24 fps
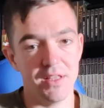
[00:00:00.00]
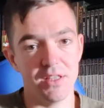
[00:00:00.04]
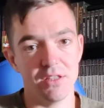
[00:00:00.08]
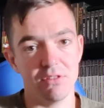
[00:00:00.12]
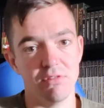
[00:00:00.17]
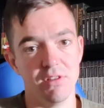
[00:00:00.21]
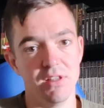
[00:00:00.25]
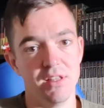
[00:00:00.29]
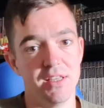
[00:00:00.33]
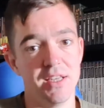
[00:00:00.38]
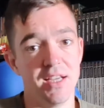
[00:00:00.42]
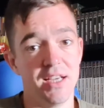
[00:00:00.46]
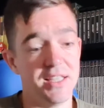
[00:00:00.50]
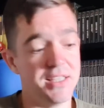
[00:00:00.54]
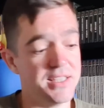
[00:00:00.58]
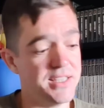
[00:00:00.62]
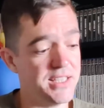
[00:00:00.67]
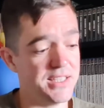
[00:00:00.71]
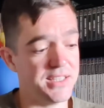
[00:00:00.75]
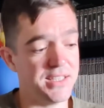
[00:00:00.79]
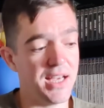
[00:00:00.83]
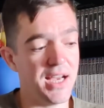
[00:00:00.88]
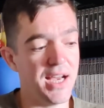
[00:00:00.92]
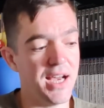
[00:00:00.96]
that's really nice,
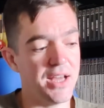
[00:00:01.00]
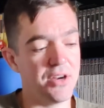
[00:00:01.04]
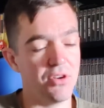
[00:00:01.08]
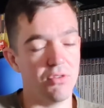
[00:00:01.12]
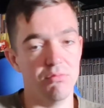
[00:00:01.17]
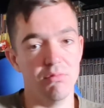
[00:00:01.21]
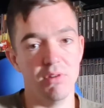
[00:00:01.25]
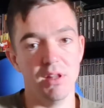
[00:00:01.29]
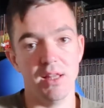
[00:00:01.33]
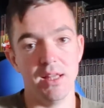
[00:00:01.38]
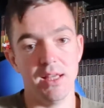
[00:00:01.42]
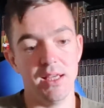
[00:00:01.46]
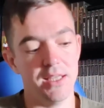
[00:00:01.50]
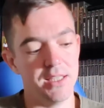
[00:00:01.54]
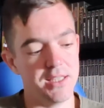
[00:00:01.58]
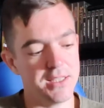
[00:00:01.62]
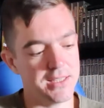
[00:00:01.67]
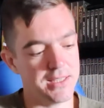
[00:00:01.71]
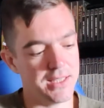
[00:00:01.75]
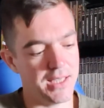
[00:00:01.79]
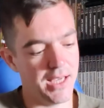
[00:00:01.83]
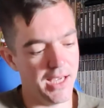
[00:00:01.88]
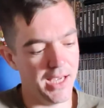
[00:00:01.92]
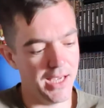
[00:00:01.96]
this I had on
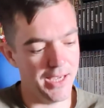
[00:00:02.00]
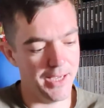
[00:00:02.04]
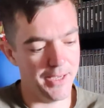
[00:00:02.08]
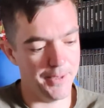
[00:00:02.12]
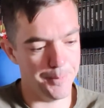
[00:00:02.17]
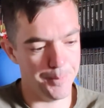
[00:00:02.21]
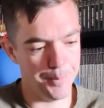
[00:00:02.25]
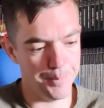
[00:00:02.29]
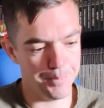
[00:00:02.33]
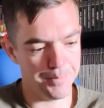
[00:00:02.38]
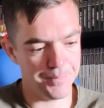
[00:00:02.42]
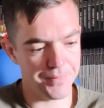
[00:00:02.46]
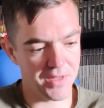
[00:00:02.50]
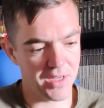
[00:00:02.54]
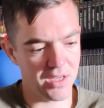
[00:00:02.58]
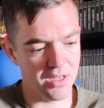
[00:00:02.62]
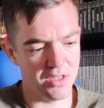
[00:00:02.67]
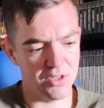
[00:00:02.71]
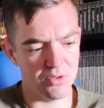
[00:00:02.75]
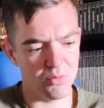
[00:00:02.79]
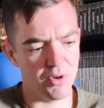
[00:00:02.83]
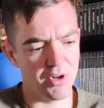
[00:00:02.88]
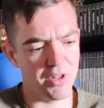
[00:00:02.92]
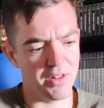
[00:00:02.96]
release, and
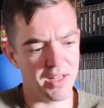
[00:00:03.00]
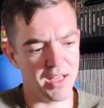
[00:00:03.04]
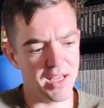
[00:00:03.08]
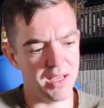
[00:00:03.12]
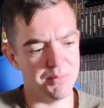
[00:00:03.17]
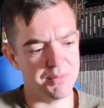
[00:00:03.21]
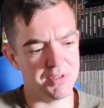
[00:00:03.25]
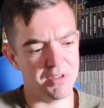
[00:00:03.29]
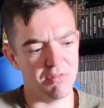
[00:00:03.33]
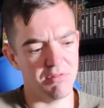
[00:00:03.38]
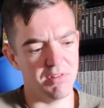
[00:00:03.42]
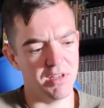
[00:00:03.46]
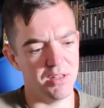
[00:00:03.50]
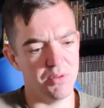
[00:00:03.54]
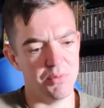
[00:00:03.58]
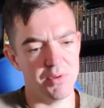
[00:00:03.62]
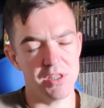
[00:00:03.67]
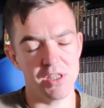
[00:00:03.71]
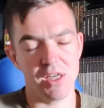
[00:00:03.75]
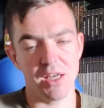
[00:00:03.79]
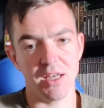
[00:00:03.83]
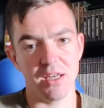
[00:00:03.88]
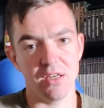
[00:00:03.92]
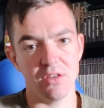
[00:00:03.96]
it's one of the games I really
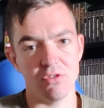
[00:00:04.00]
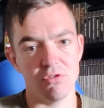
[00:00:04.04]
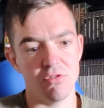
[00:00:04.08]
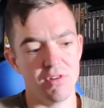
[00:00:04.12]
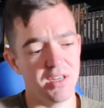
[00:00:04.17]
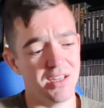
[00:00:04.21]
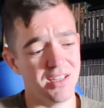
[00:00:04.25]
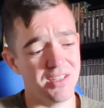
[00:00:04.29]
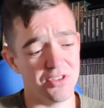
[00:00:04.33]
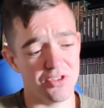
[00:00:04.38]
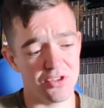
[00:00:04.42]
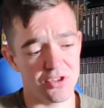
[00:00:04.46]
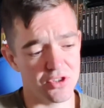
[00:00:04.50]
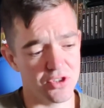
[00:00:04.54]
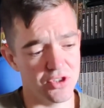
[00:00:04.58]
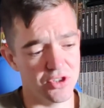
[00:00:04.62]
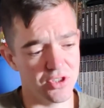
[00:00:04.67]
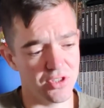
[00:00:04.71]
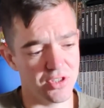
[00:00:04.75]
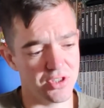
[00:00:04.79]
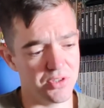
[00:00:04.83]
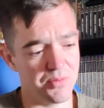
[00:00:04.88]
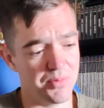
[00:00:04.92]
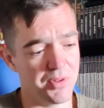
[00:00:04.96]
wish I didn't trade in just because
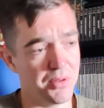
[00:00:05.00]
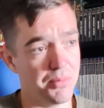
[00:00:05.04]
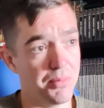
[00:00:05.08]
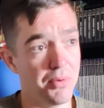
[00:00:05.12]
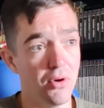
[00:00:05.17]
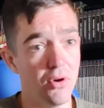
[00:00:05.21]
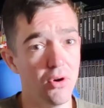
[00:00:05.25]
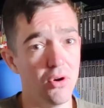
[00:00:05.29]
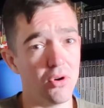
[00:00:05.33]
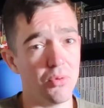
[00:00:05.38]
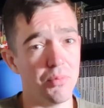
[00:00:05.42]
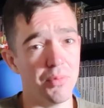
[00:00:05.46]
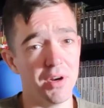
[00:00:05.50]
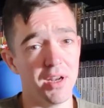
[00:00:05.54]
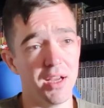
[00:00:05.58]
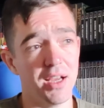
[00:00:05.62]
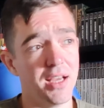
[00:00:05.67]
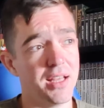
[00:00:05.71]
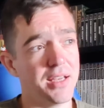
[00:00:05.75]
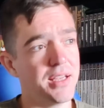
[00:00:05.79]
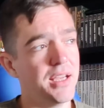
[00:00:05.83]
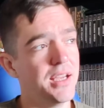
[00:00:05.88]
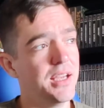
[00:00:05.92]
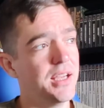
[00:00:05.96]
of some of the Pokemon I
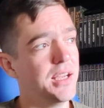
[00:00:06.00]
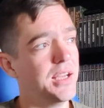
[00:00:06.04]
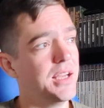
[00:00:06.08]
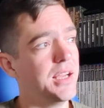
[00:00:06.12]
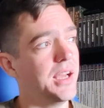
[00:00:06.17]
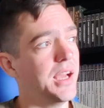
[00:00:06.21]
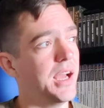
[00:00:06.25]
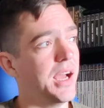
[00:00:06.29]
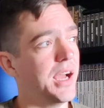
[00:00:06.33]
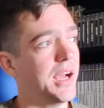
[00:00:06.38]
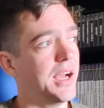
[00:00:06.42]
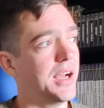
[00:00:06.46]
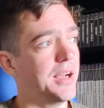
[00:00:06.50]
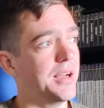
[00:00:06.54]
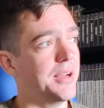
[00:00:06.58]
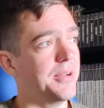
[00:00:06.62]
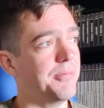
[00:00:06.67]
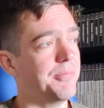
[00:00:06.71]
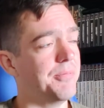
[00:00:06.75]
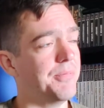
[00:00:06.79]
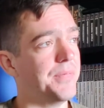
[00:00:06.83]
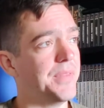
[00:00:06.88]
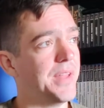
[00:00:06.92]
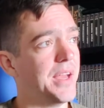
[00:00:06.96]
had.
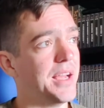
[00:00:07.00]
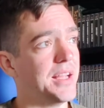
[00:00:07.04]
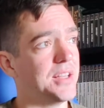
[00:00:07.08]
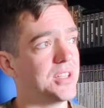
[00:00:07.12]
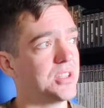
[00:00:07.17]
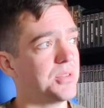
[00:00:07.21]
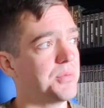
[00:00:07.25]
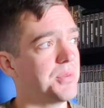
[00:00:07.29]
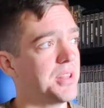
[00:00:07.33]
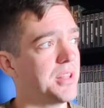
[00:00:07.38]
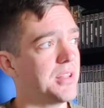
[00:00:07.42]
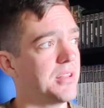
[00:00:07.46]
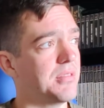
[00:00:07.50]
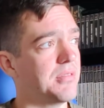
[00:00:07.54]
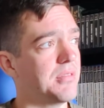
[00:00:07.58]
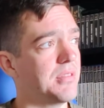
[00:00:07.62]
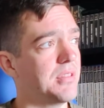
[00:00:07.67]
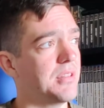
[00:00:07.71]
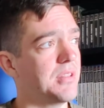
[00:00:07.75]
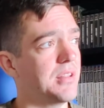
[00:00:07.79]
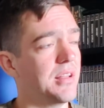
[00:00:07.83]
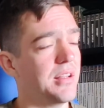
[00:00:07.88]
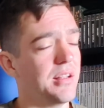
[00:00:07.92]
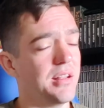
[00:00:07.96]
I had some of
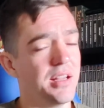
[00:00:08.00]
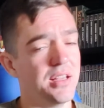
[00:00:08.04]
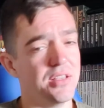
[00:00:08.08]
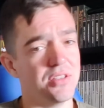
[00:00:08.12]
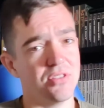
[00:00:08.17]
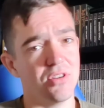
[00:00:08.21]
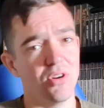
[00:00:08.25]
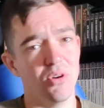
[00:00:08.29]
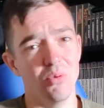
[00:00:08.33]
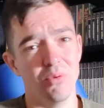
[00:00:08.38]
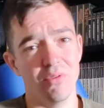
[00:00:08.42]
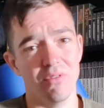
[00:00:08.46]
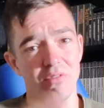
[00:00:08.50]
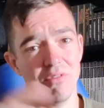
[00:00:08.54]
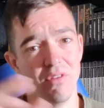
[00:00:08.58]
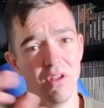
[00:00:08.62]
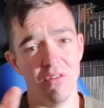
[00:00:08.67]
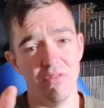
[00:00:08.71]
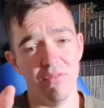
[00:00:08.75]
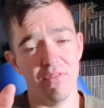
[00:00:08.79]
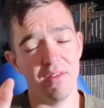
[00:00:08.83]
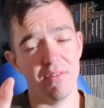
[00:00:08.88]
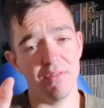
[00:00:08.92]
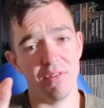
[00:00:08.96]
it's called
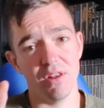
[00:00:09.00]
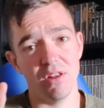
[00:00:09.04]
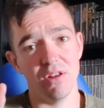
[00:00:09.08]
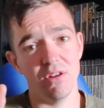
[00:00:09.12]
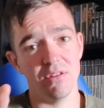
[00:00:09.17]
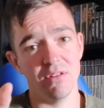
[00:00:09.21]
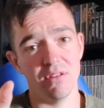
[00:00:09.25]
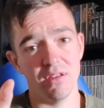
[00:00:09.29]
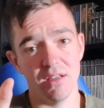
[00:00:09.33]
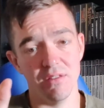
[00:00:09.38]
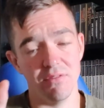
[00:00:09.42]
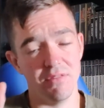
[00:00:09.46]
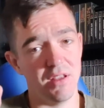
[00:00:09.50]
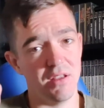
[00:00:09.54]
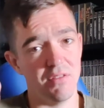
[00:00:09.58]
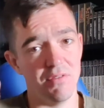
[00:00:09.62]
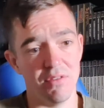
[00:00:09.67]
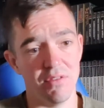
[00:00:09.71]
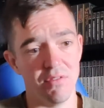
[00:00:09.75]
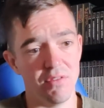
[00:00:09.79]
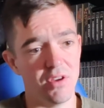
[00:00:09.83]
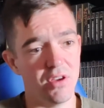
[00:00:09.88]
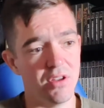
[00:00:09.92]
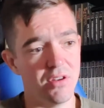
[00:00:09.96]
a Vivillon, if
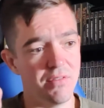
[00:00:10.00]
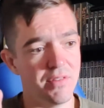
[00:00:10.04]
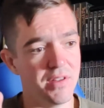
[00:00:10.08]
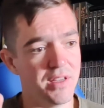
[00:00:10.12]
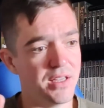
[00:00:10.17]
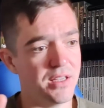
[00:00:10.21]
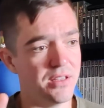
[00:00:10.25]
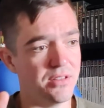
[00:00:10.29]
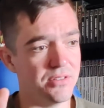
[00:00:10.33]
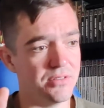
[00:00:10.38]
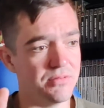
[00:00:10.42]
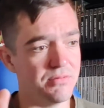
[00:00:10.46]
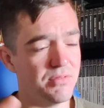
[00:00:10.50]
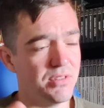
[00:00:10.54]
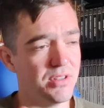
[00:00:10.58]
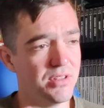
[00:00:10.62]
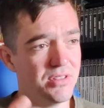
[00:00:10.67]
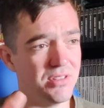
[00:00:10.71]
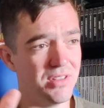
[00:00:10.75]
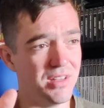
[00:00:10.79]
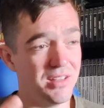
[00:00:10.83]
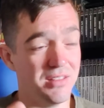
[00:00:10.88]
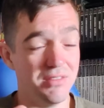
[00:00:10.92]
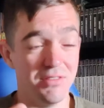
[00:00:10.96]
you've heard of it, or
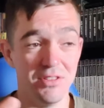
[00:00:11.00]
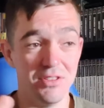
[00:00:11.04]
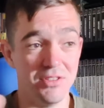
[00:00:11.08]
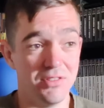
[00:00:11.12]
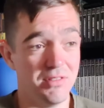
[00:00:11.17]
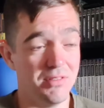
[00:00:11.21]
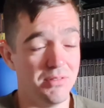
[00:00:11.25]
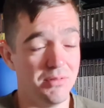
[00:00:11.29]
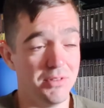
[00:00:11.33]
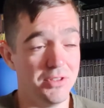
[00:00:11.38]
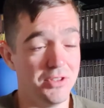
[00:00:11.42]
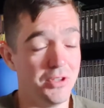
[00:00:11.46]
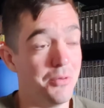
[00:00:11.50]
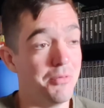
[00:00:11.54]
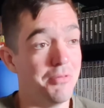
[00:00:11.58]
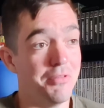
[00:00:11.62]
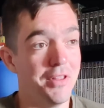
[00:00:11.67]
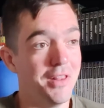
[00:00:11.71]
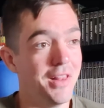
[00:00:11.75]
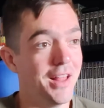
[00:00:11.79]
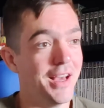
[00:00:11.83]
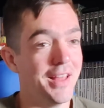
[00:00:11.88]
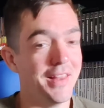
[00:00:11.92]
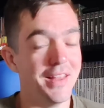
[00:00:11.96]
it's
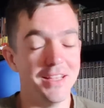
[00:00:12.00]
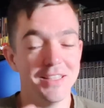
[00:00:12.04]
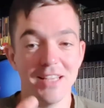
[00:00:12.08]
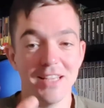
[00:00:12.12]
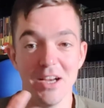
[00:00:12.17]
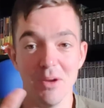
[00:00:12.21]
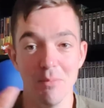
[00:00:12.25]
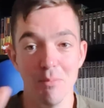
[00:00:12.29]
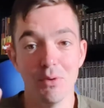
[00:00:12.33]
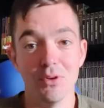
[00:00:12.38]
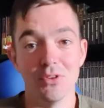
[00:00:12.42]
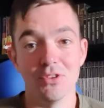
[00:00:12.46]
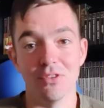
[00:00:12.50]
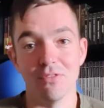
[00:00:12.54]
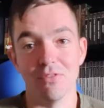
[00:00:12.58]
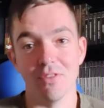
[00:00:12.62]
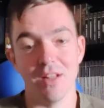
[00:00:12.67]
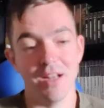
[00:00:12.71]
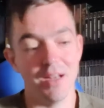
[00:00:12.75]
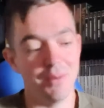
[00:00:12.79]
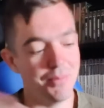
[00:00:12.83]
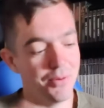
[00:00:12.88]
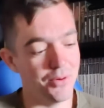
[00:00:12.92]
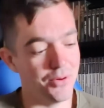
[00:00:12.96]
something like that. It's like a
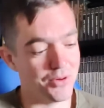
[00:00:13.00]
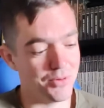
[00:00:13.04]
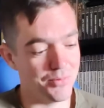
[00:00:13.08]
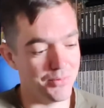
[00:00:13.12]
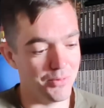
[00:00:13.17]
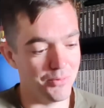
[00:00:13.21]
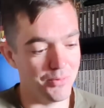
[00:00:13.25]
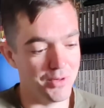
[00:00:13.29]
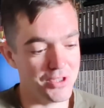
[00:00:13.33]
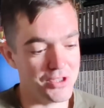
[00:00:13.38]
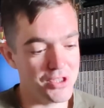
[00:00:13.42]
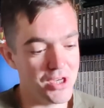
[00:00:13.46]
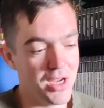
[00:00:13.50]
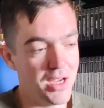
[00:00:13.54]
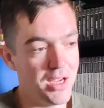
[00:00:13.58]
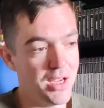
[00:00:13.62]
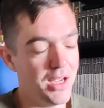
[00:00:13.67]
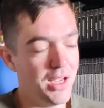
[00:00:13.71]
butterfly Pokemon, which